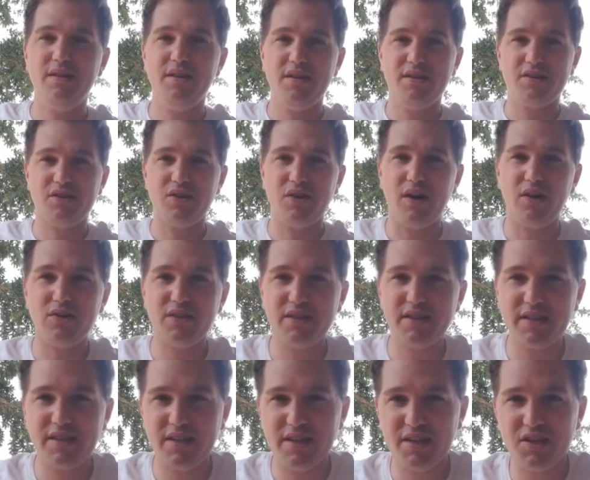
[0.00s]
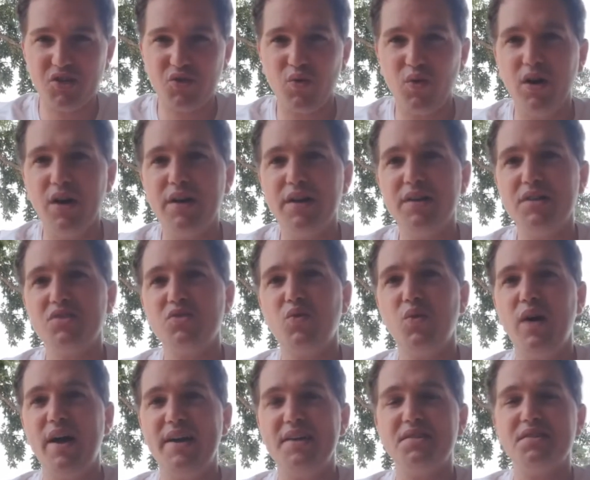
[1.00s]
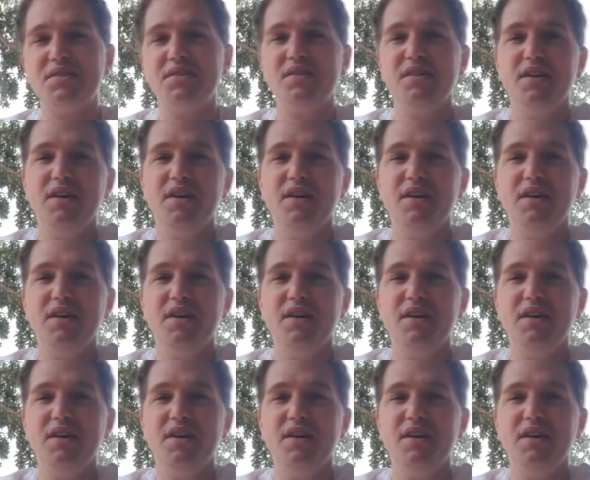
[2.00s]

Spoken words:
So I only did each one twice.